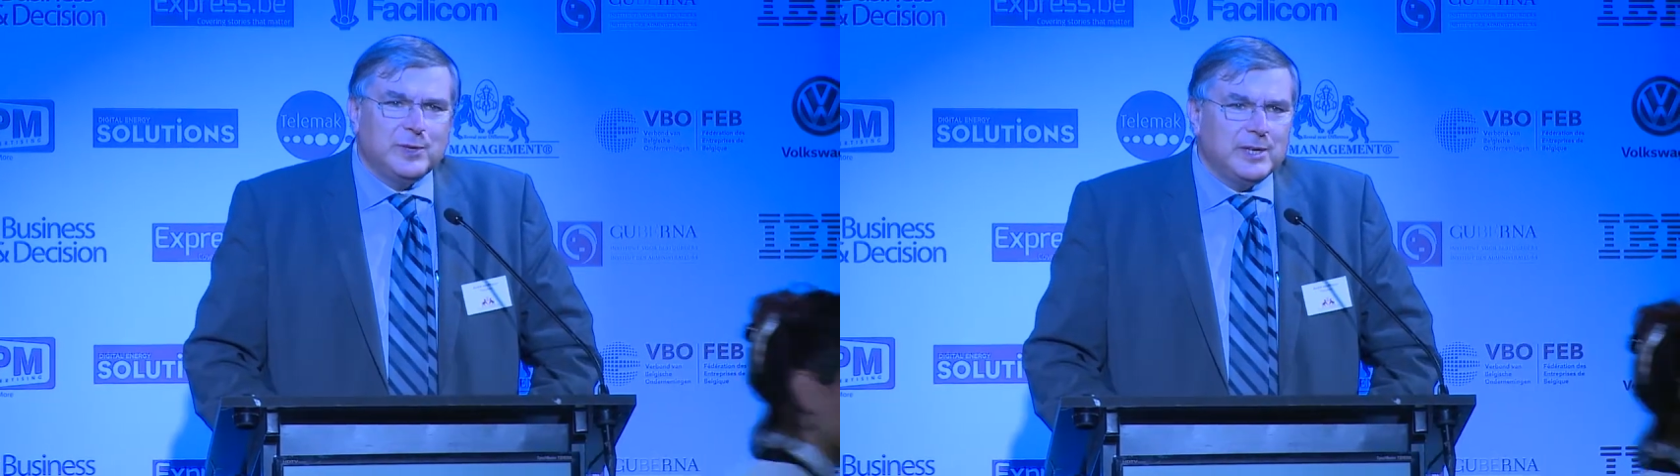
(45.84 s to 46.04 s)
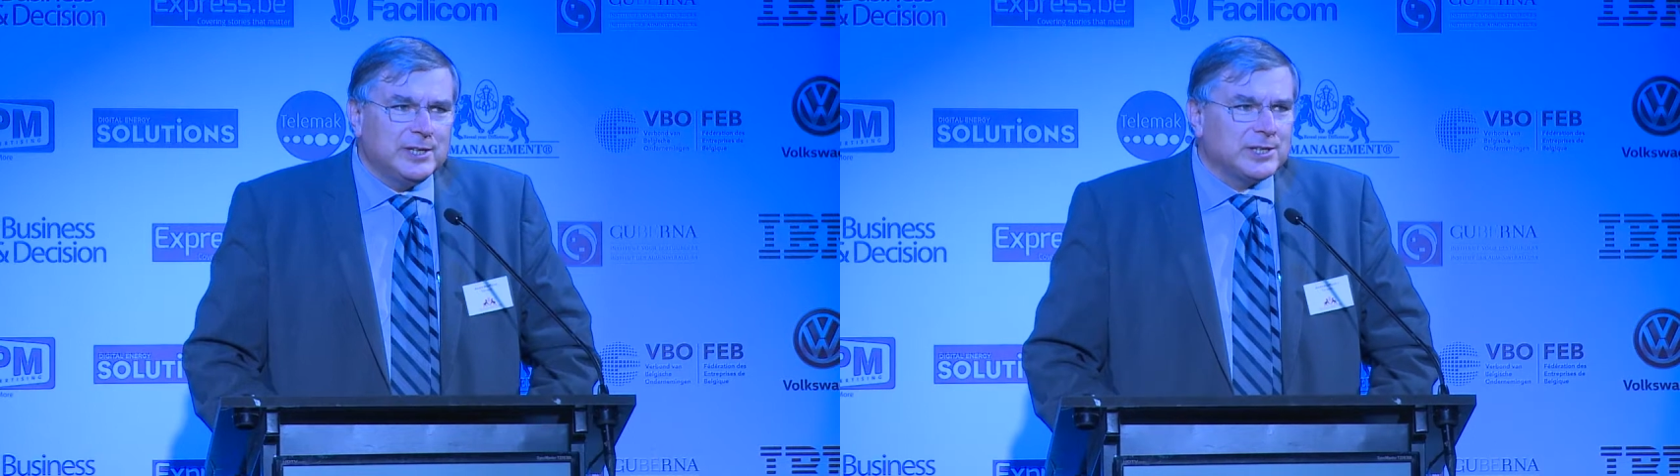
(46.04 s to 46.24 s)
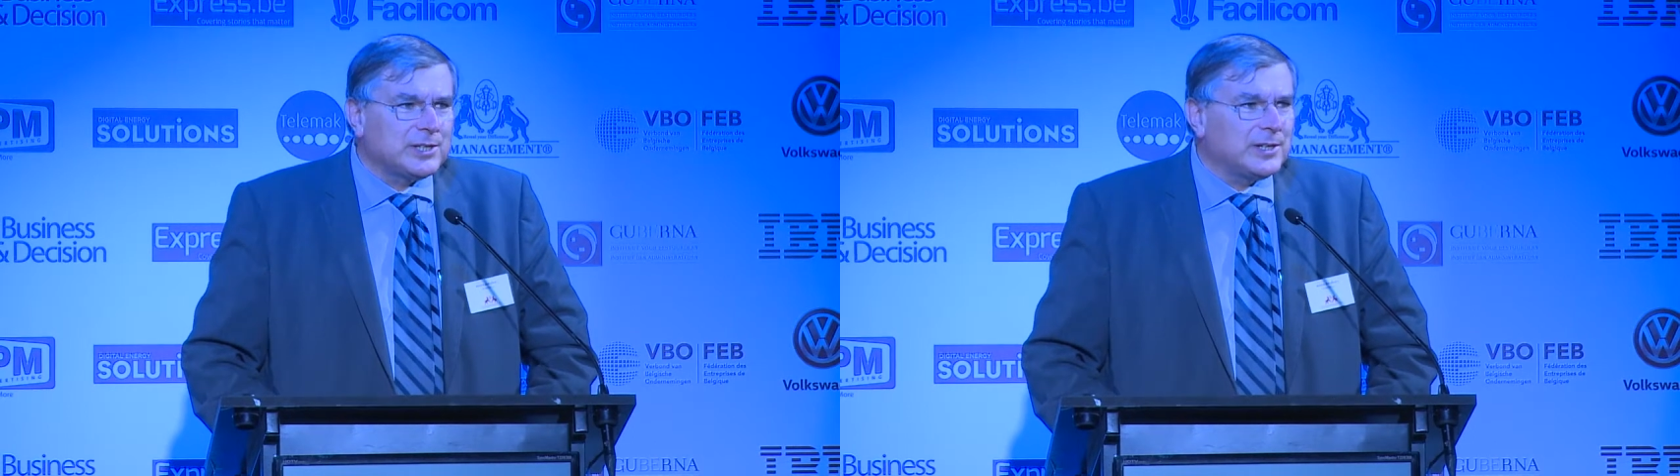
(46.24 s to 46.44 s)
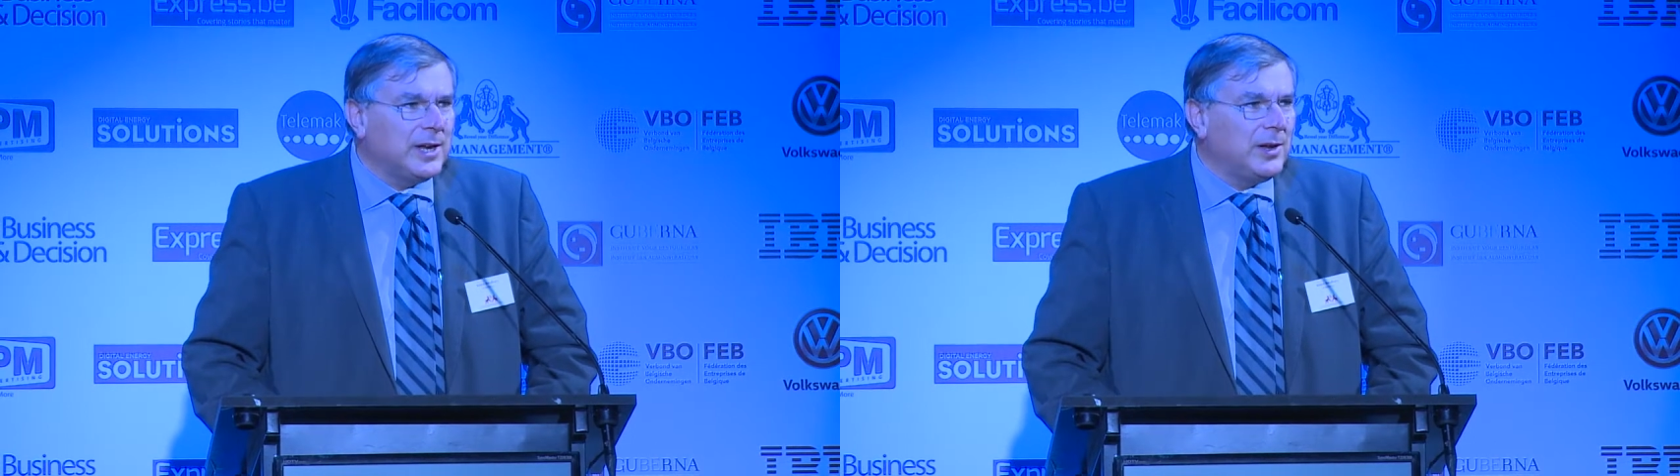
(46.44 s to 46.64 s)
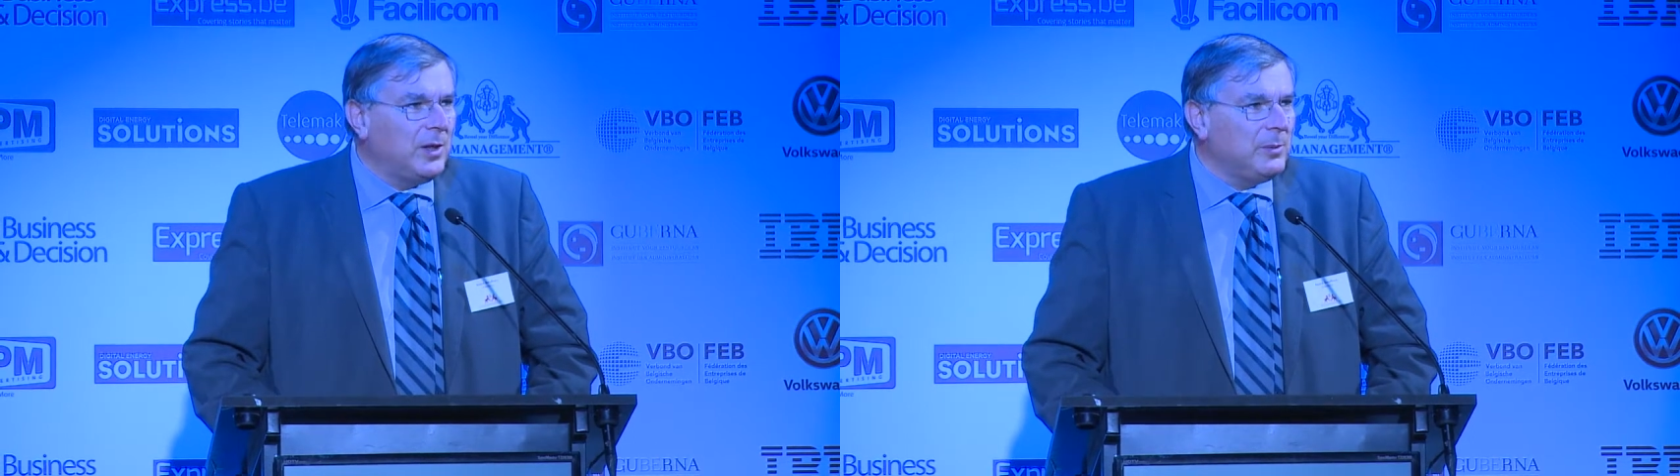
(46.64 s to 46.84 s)
years,
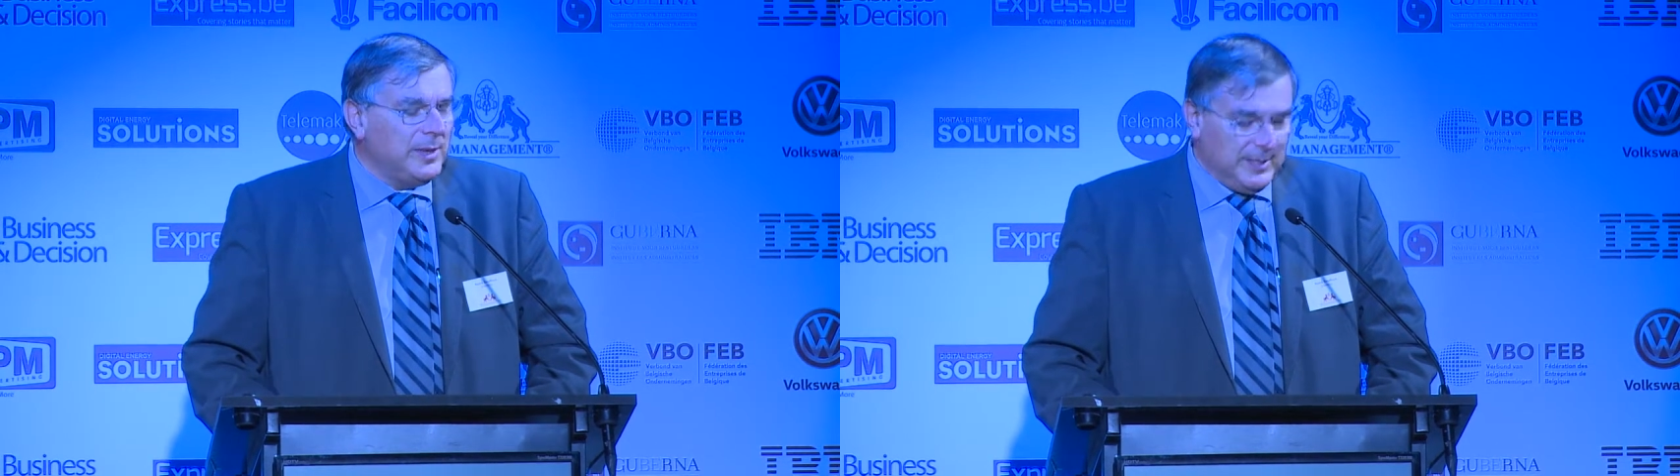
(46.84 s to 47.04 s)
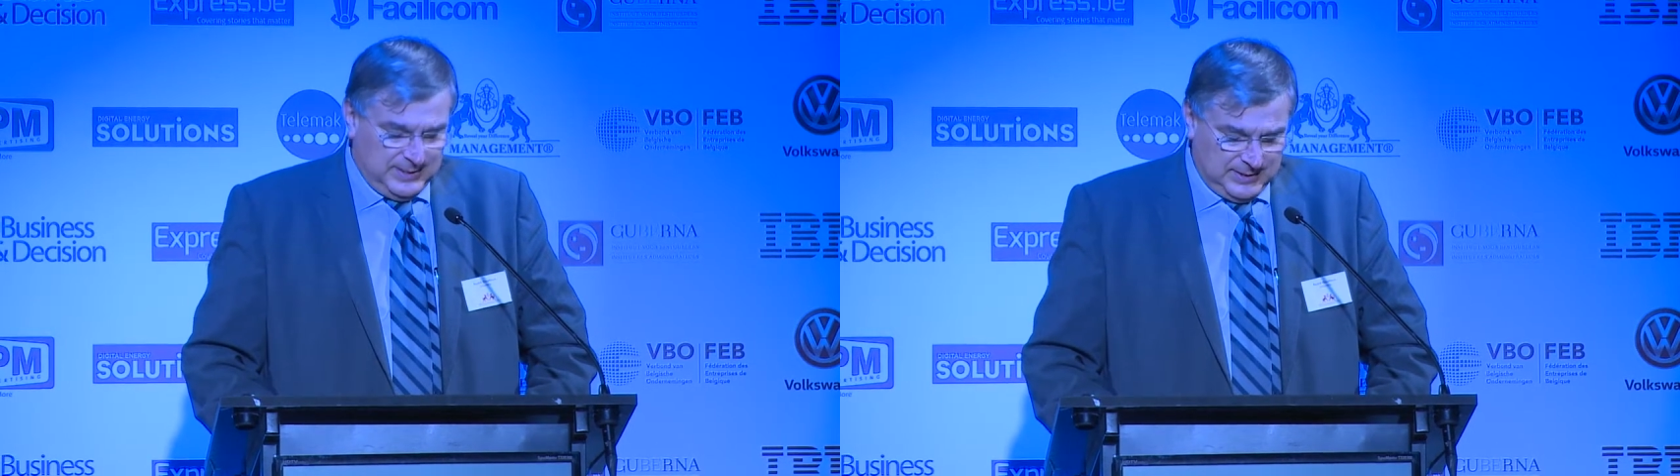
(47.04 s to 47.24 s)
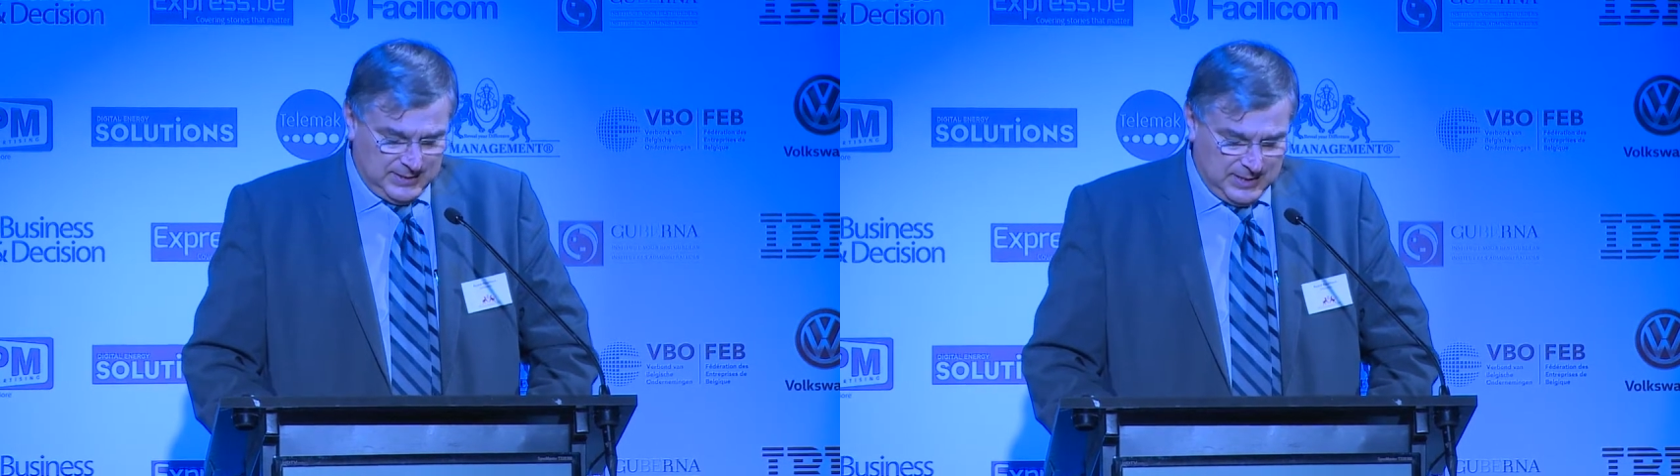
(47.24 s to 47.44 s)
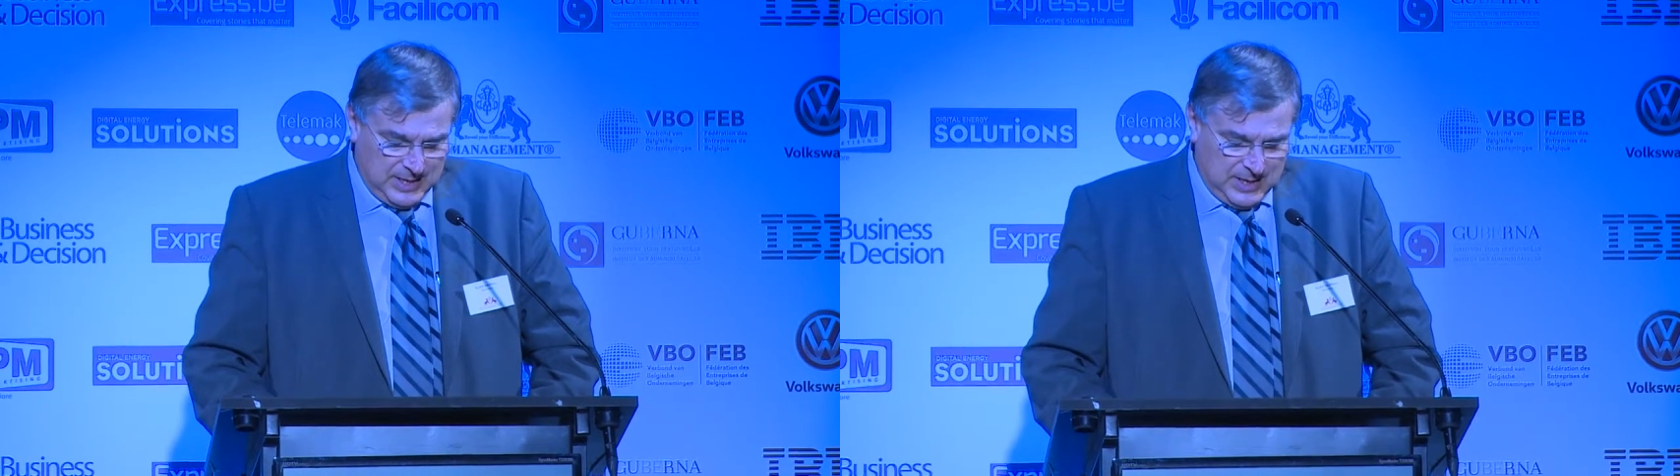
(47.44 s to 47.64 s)
and always